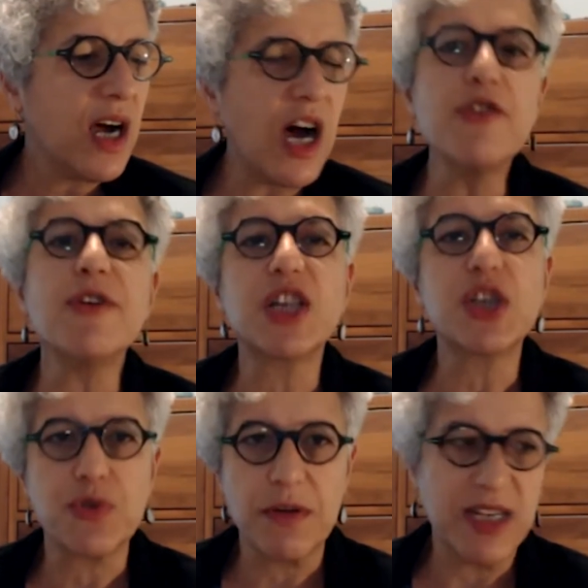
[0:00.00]
other
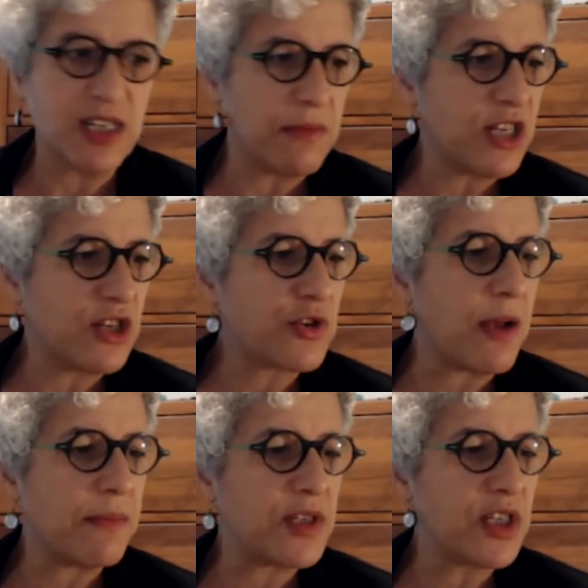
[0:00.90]
extremism and
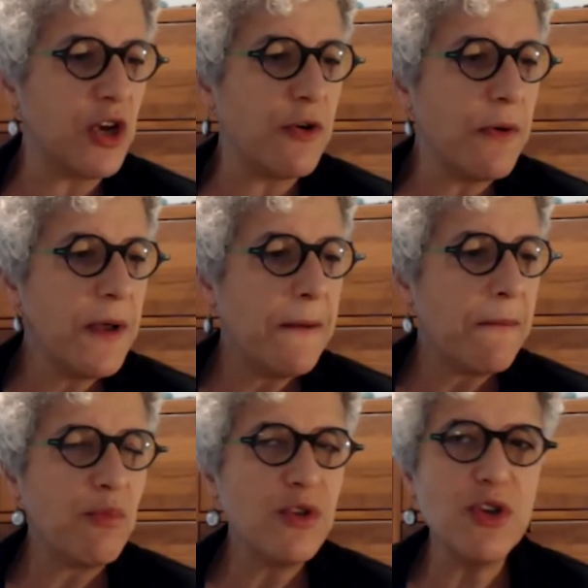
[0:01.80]
Trump. So,
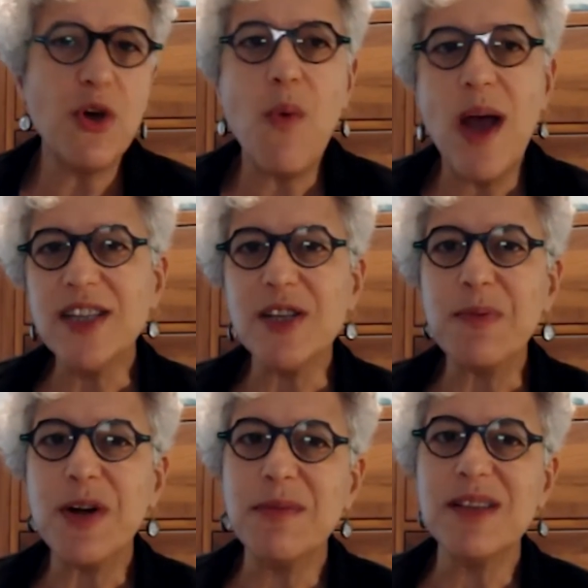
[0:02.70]
you know, white
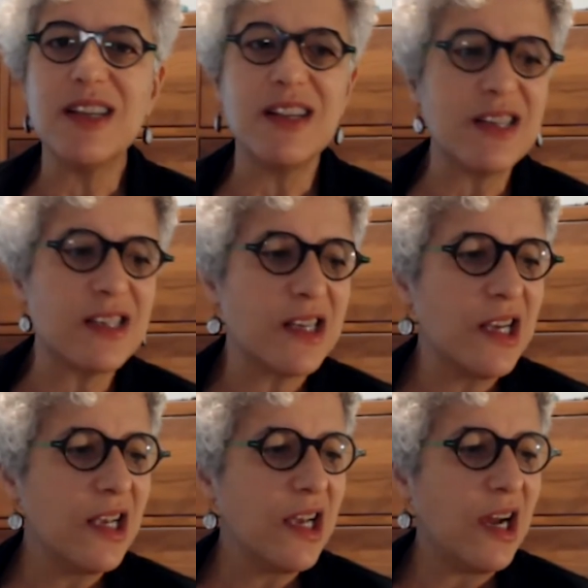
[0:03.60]
supremacists
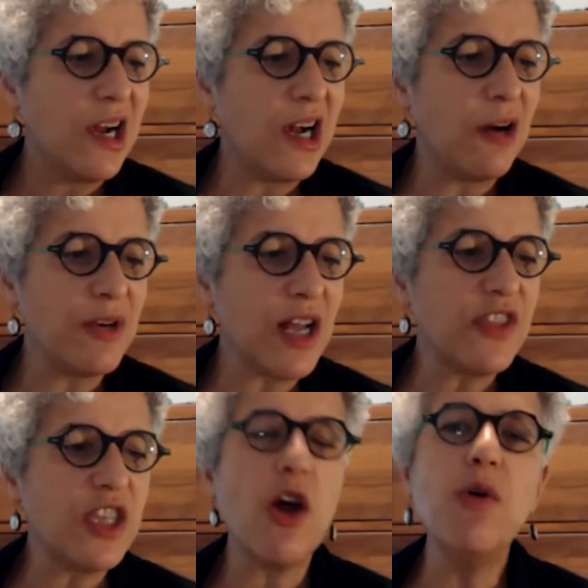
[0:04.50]
uh, were
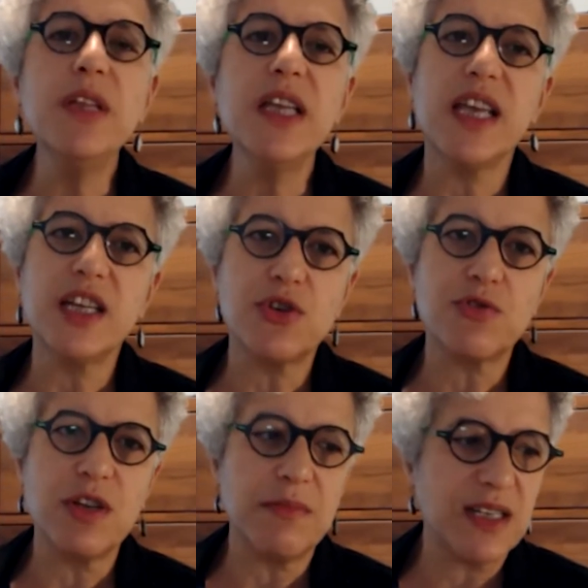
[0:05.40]
not the only
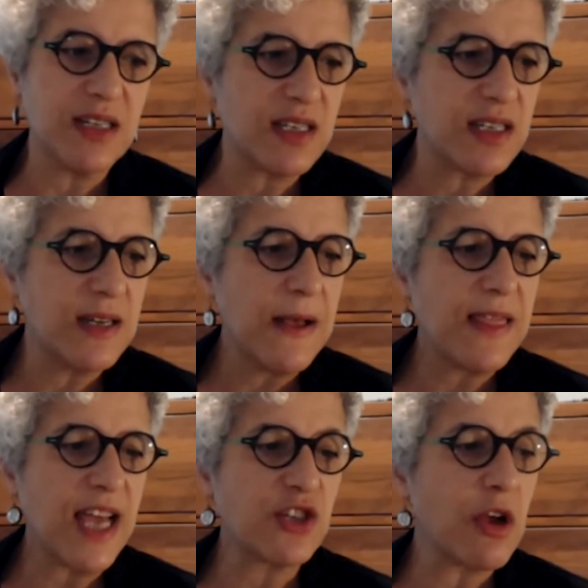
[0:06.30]
extremists
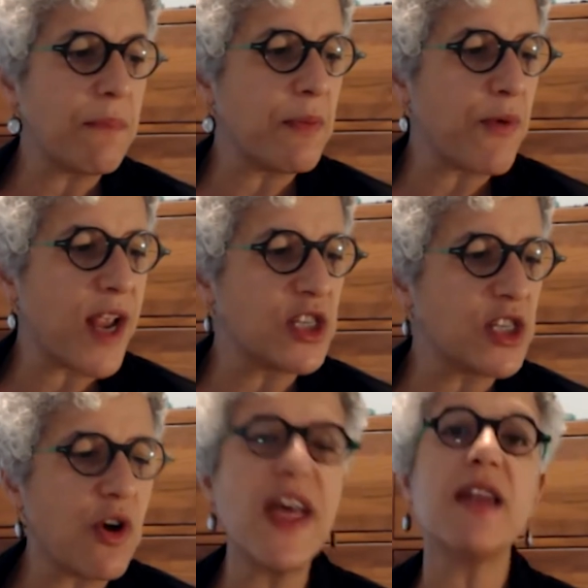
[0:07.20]
that Trump
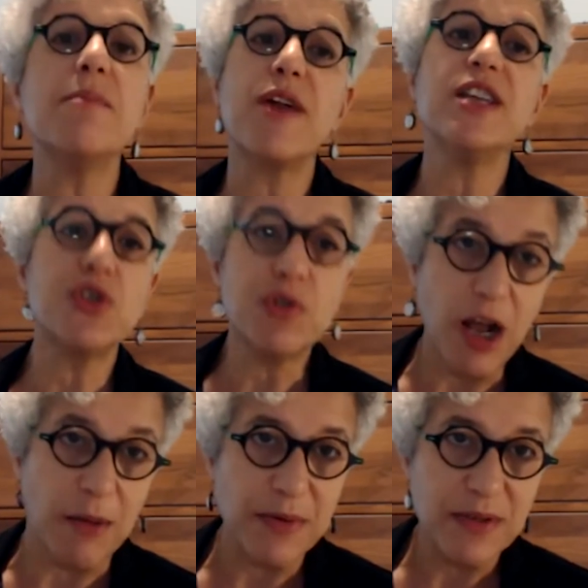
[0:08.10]
embraced or that embraced
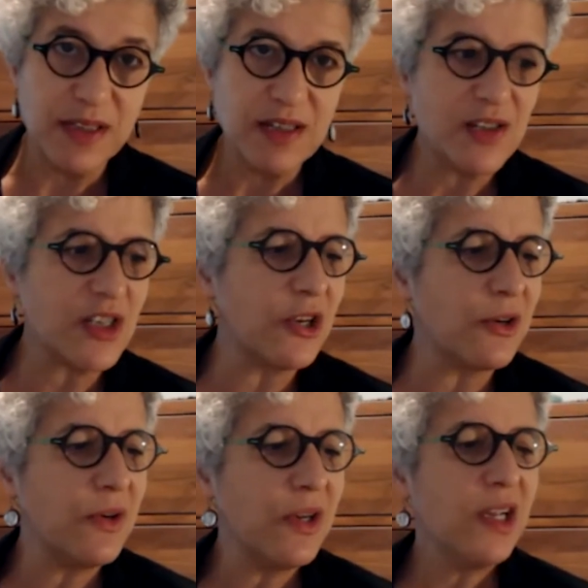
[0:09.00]
Trump.
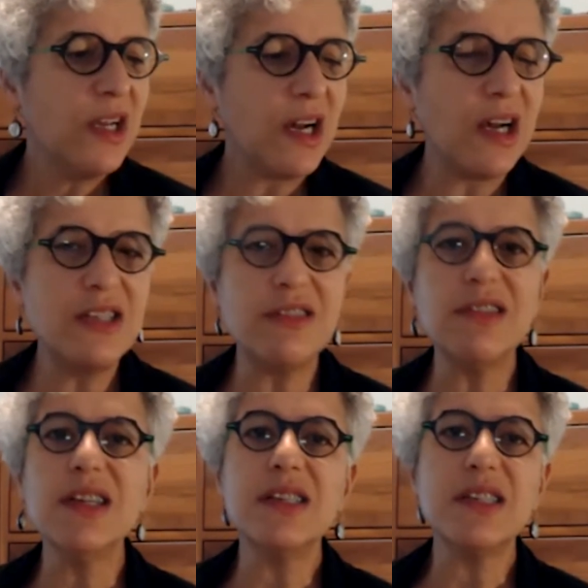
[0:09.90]
So, uh,
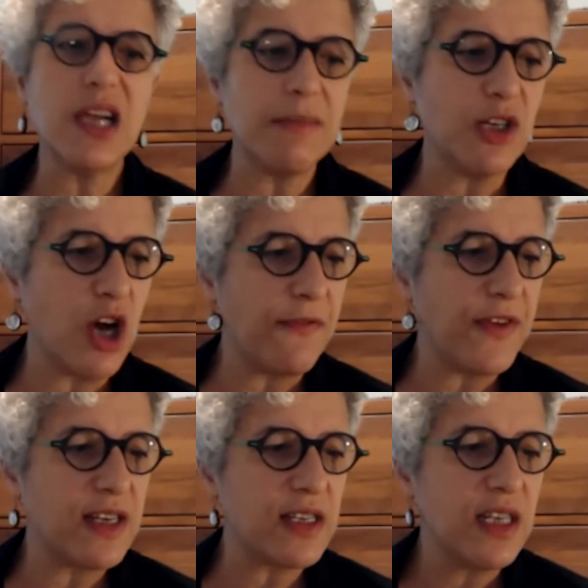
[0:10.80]
during his time in
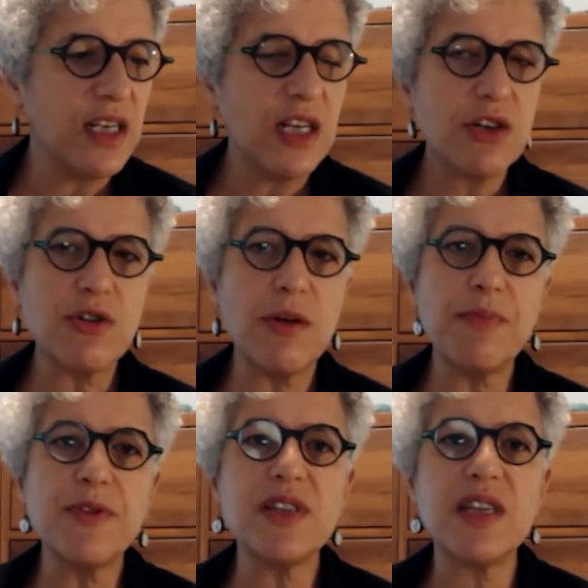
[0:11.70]
office, Trump
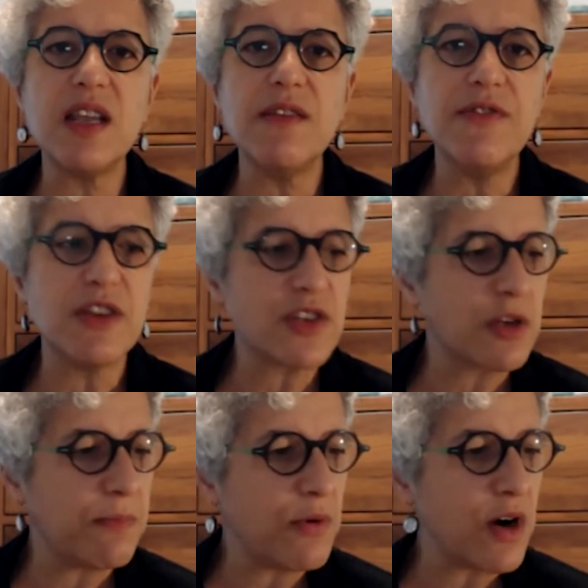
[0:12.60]
received the
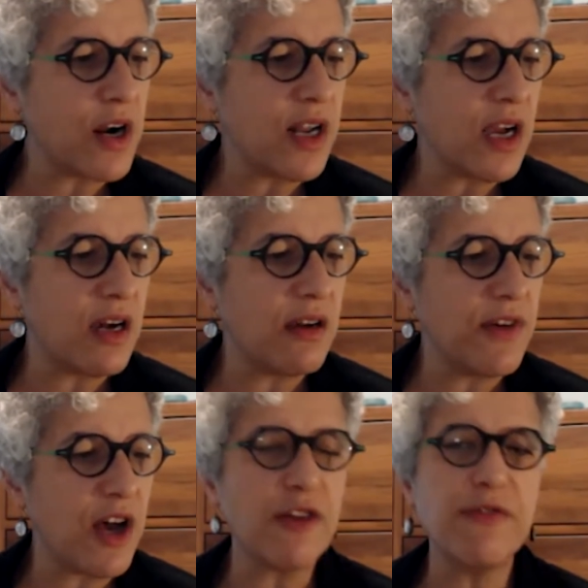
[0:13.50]
support of
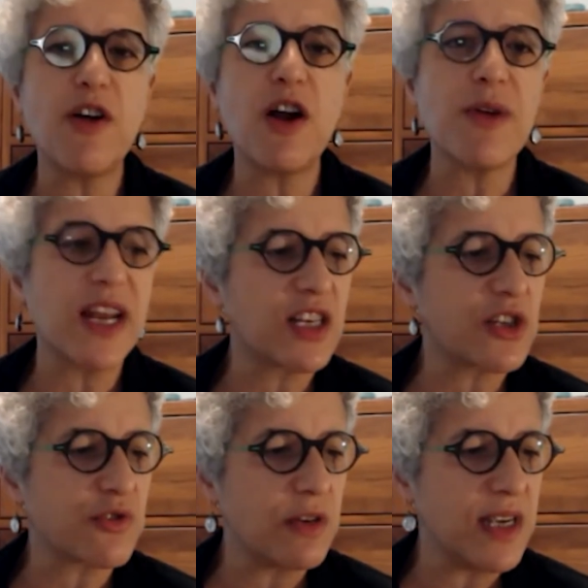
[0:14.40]
other far right
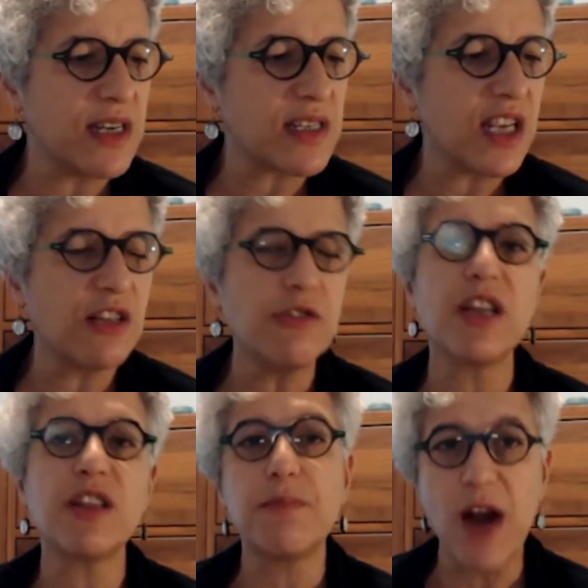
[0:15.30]
extremists,
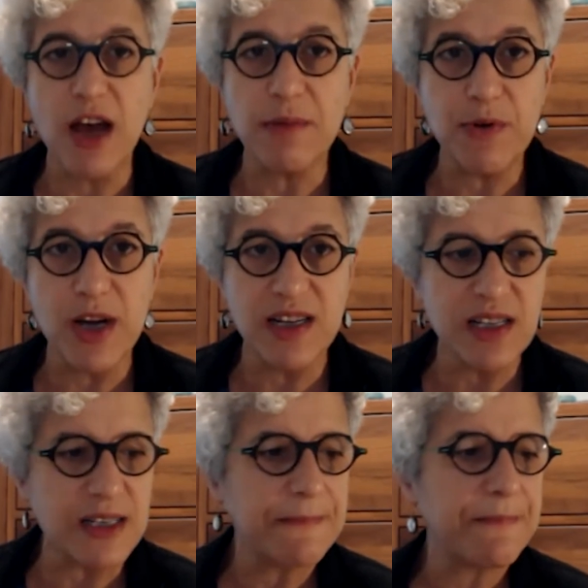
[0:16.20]
including the Proud
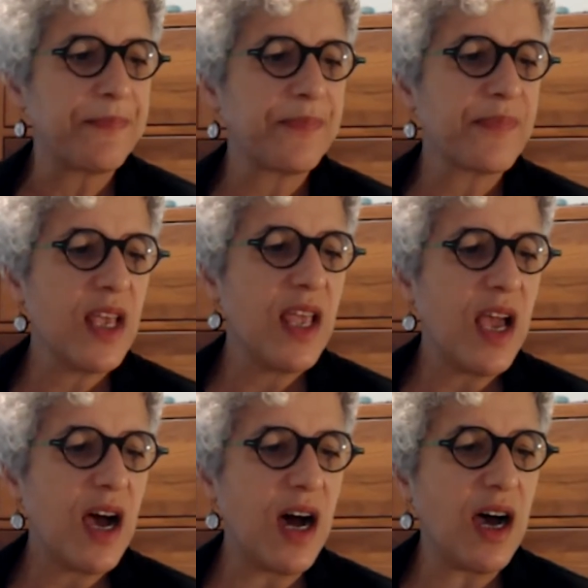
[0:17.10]
Boys
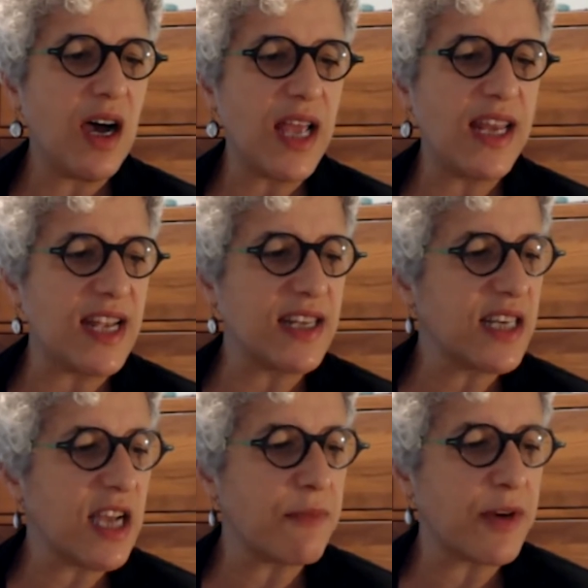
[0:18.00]
uh, and
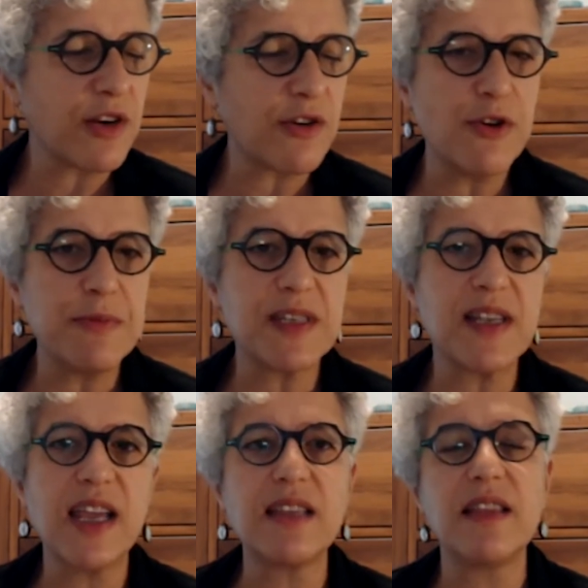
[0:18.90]
anti government groups
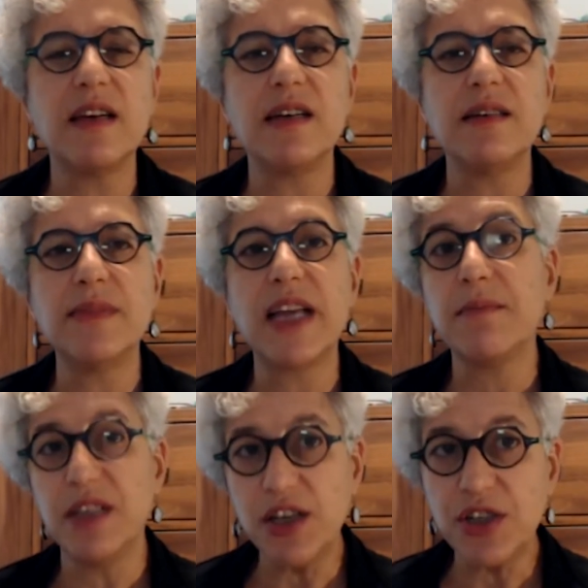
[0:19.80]
like the
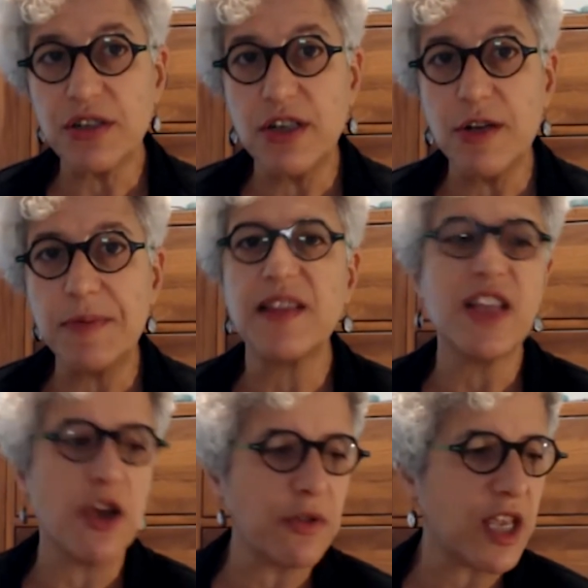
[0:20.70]
like militia groups and
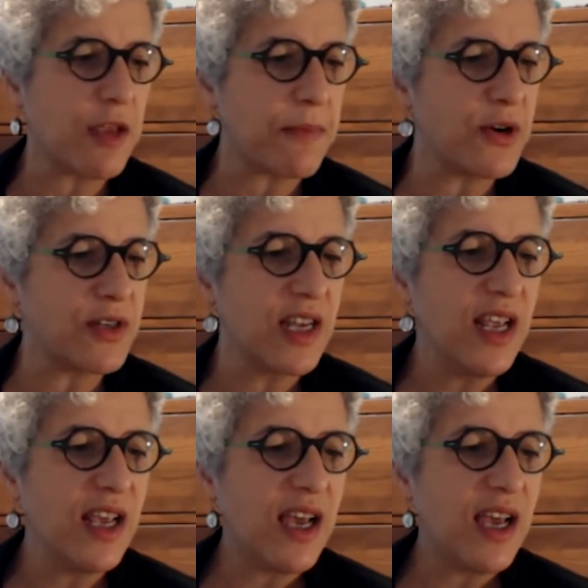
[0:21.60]
the Oath Keepers.